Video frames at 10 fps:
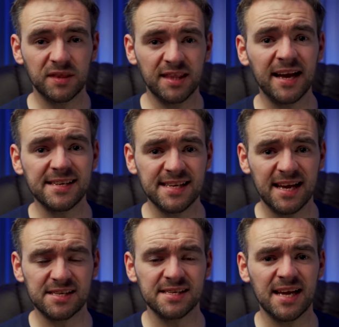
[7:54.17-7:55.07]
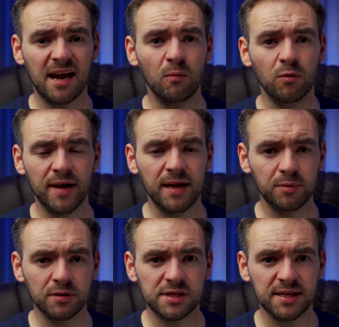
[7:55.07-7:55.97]
That is, in essence, how we're
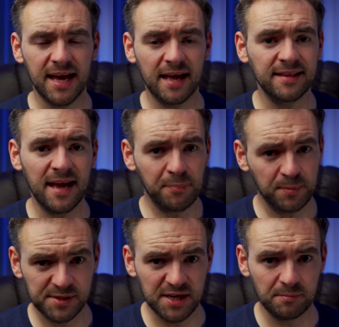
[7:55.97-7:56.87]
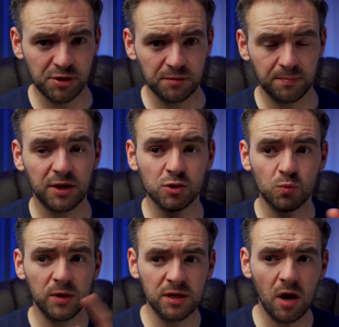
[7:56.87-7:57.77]
able to get depth perception, because
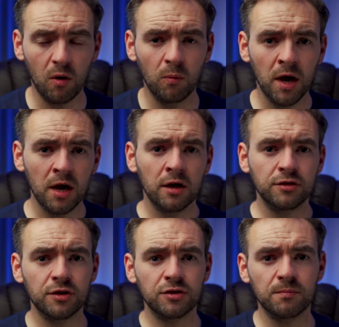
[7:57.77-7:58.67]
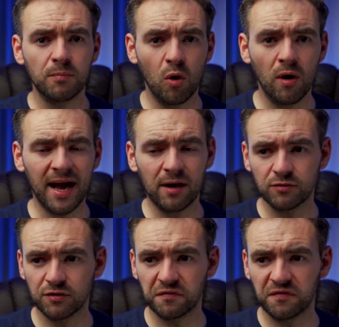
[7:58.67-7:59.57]
we know that the more
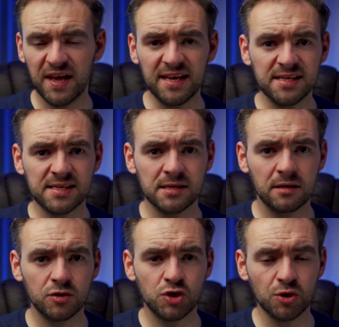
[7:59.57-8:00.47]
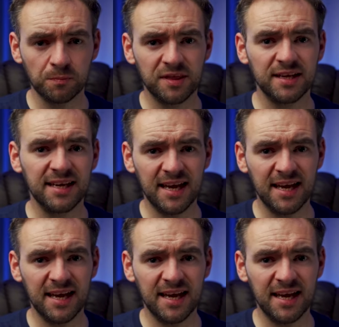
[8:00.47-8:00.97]
out of phase something